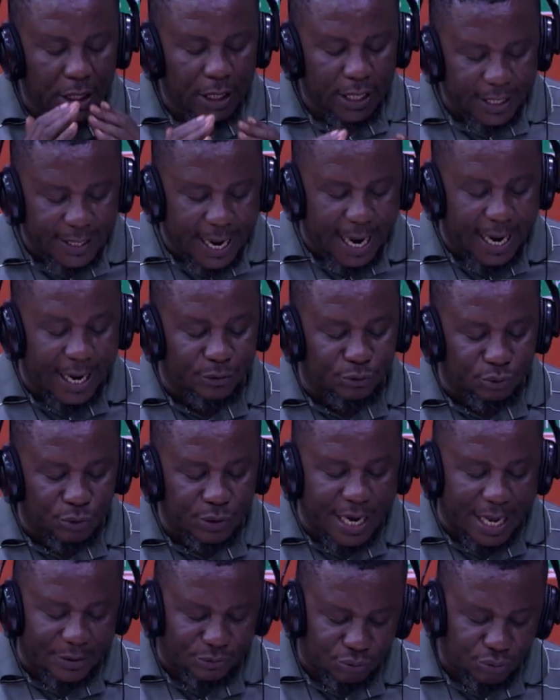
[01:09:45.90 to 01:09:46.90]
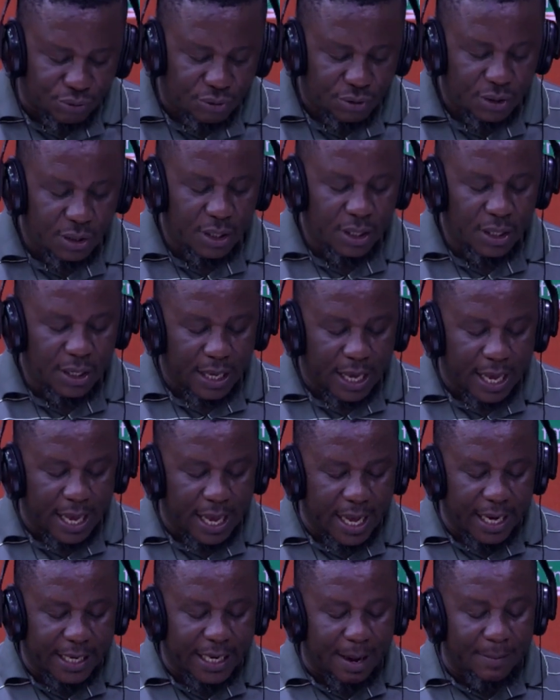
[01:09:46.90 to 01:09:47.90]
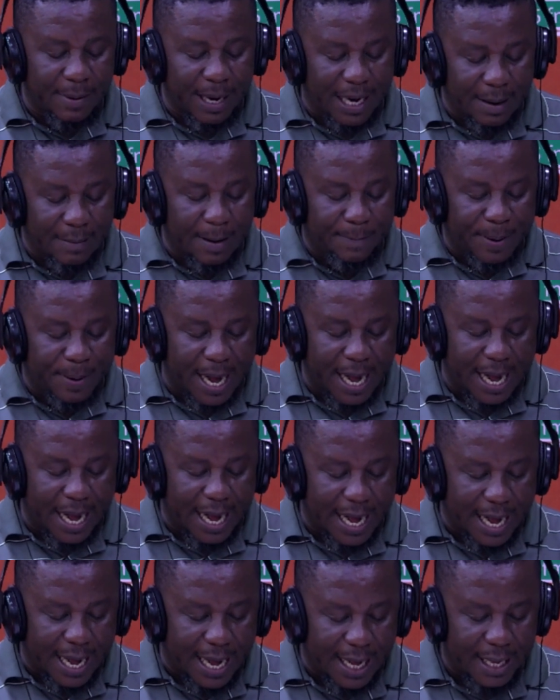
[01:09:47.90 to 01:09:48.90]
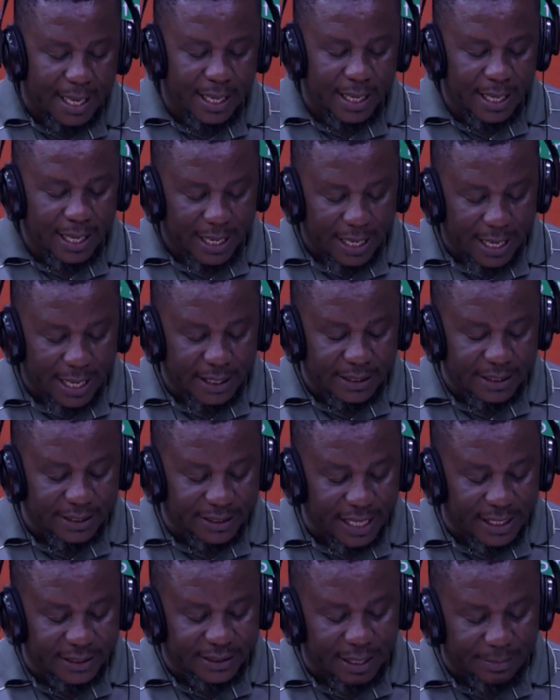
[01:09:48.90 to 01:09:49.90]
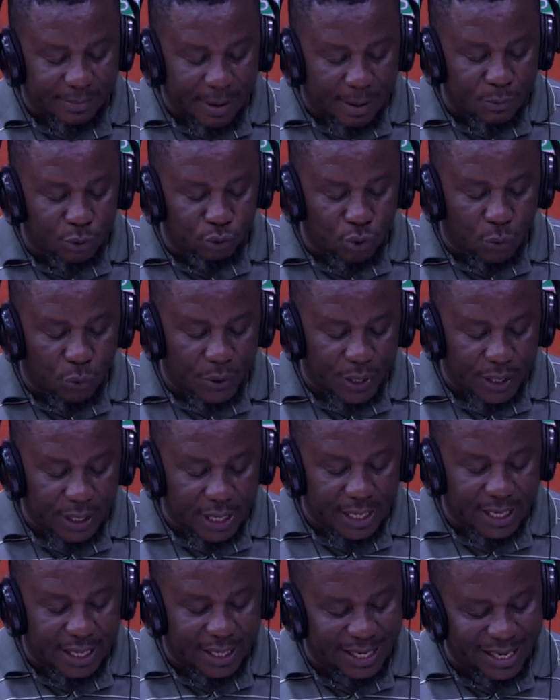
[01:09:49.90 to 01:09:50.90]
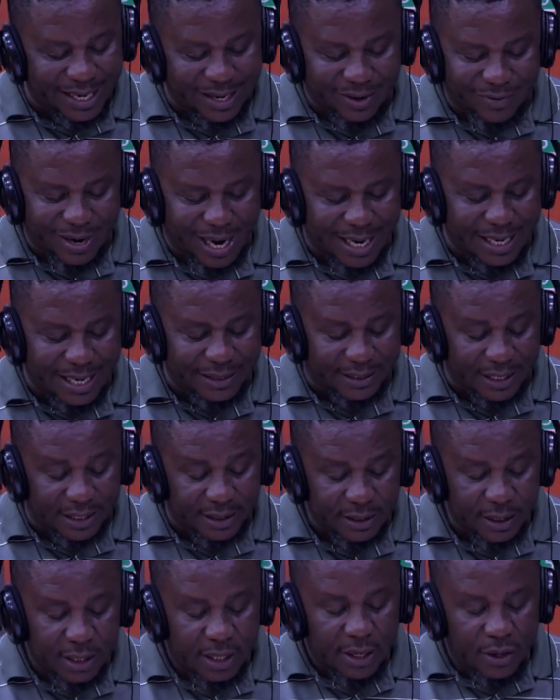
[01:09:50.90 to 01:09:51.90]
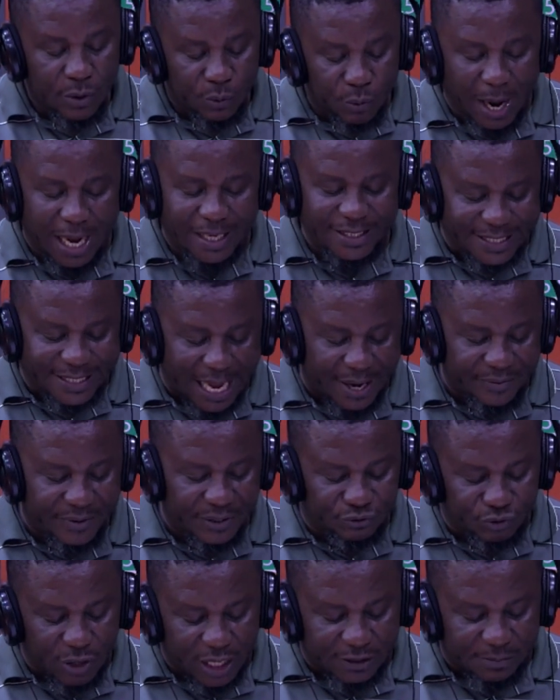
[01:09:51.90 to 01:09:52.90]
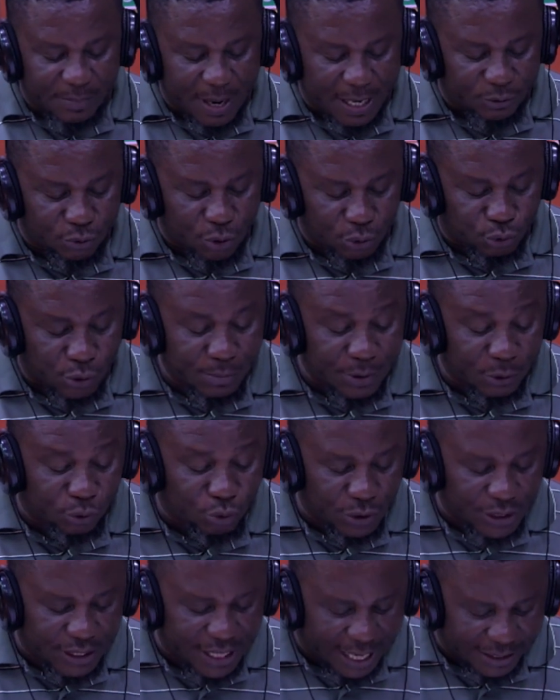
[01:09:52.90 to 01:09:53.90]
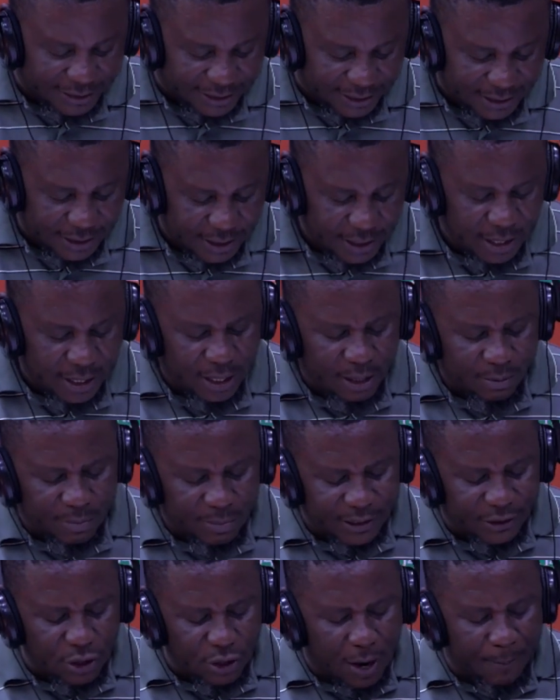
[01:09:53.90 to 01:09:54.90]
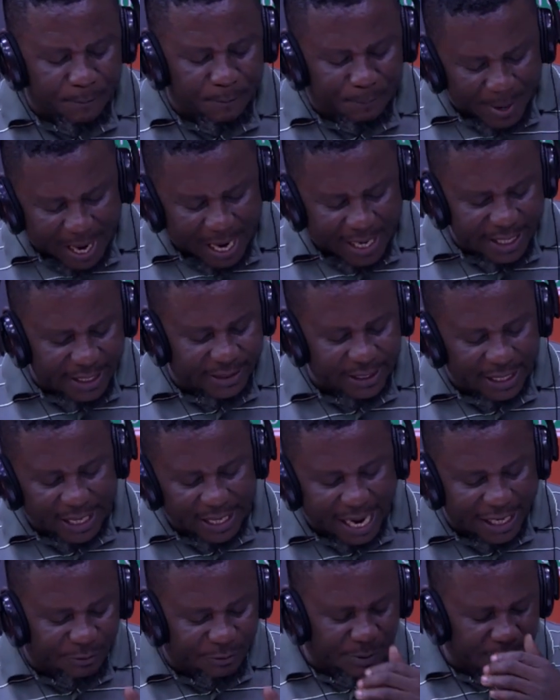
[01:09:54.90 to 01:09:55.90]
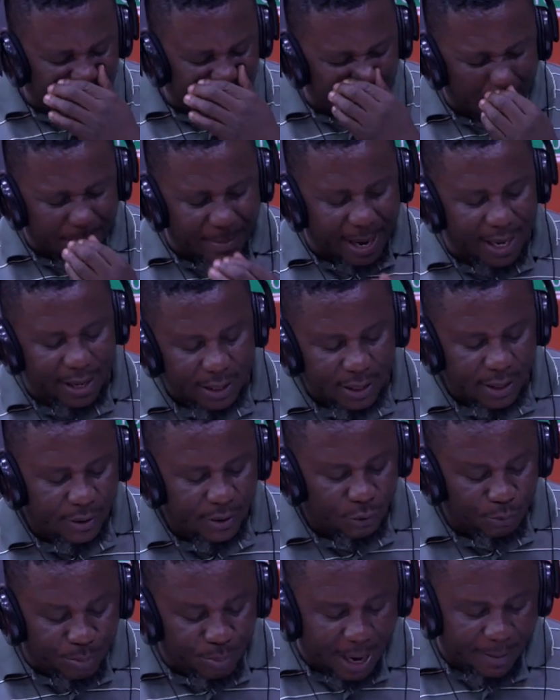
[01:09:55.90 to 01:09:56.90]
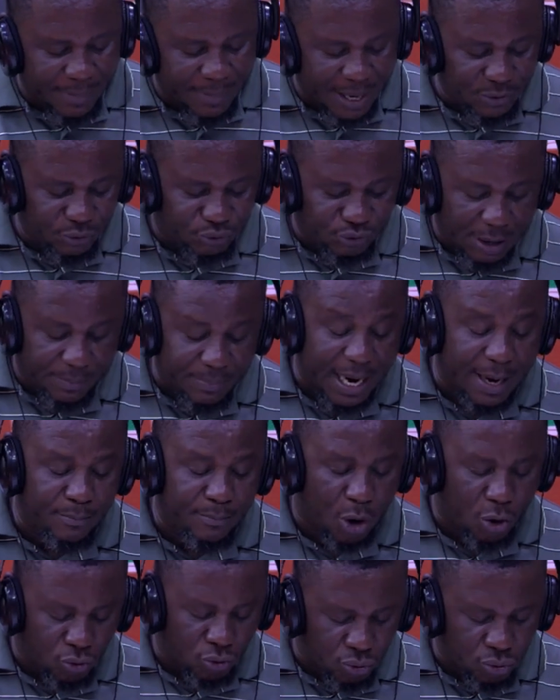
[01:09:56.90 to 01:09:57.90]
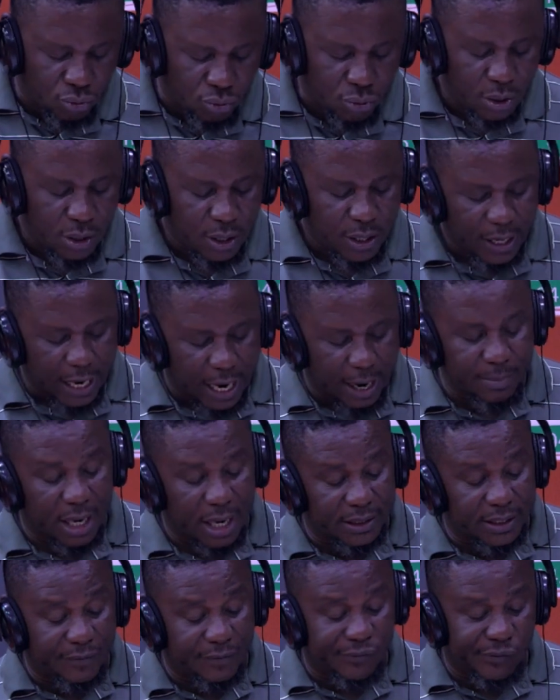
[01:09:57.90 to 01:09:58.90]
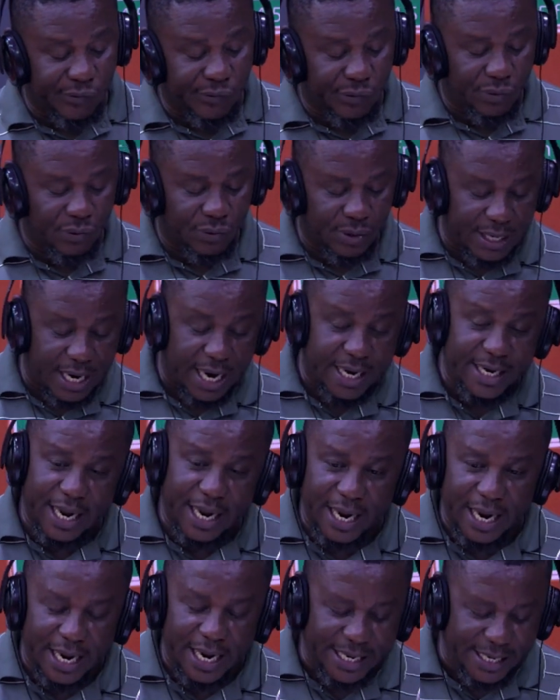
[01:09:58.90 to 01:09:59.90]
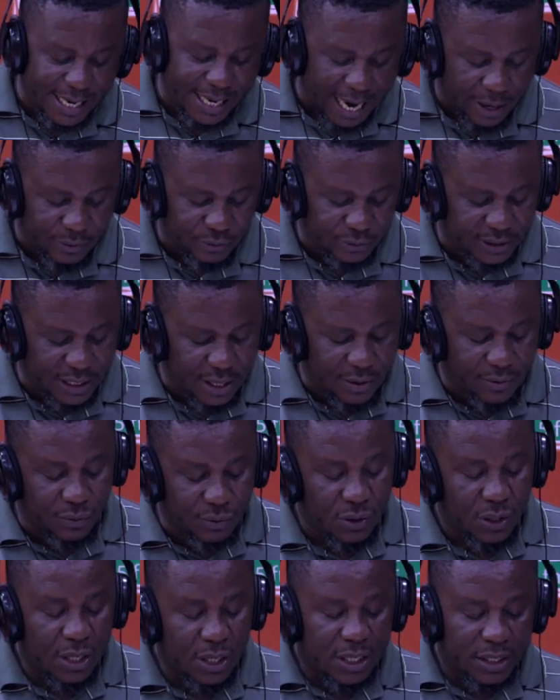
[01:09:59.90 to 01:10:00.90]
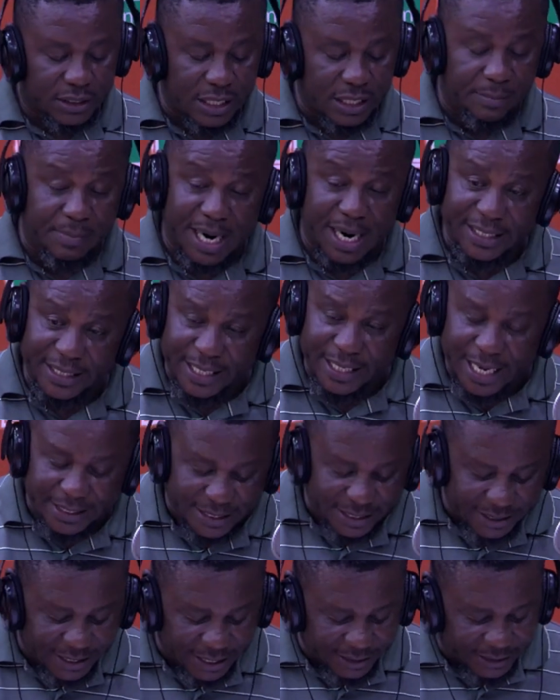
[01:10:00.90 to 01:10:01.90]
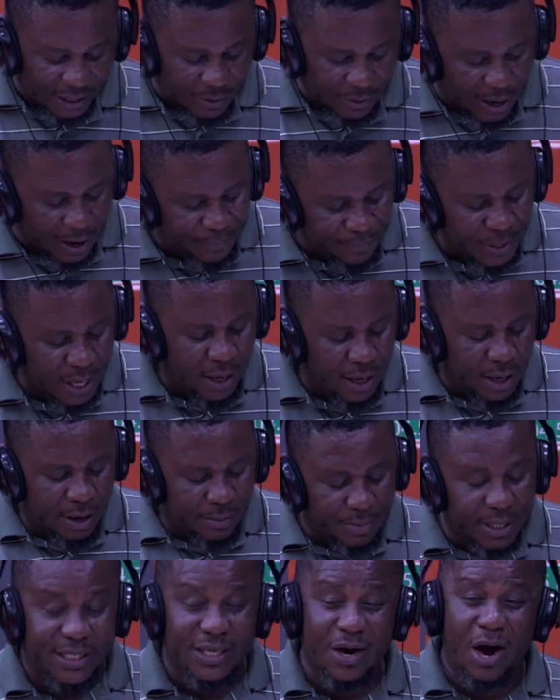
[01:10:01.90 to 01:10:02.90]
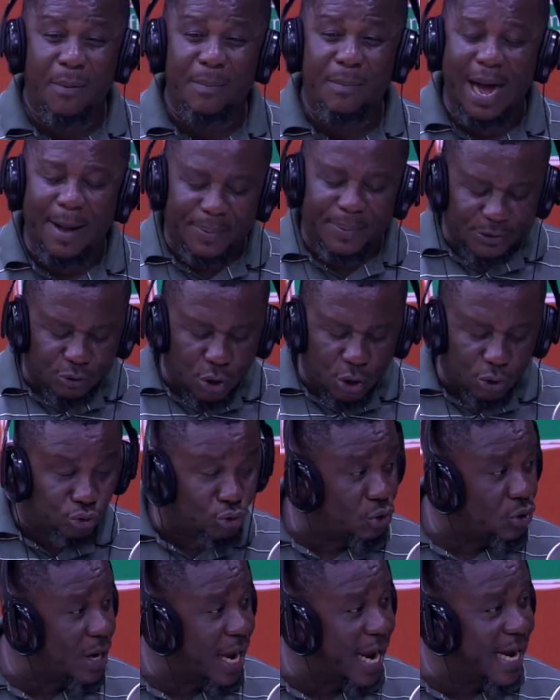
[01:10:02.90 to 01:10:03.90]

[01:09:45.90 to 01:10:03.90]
na eso na so kama kama pa and is that Temamoto we and the crowd, I say. One sign your stretch marks also between you, I say. Mr. Penny's enlargement, Bema, Berman, Sabremo, Emma Tefu, Nanya, a young one, Sabai, Cousin Chachewa. Mr. Bapas or Tono, a